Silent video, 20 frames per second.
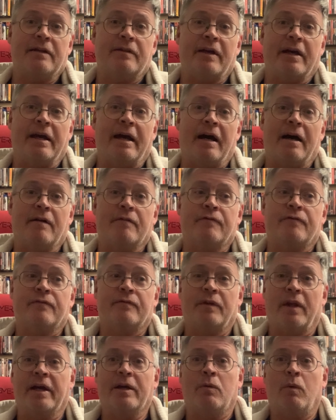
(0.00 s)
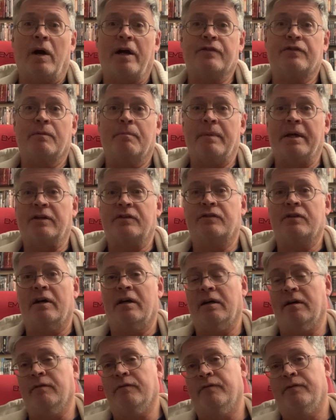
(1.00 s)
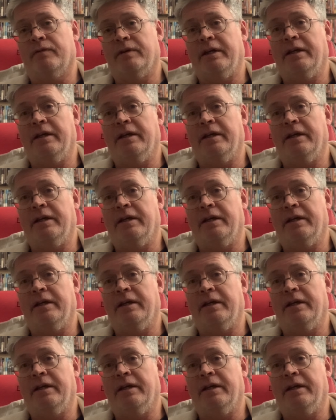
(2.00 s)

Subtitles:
they have likewise a mix of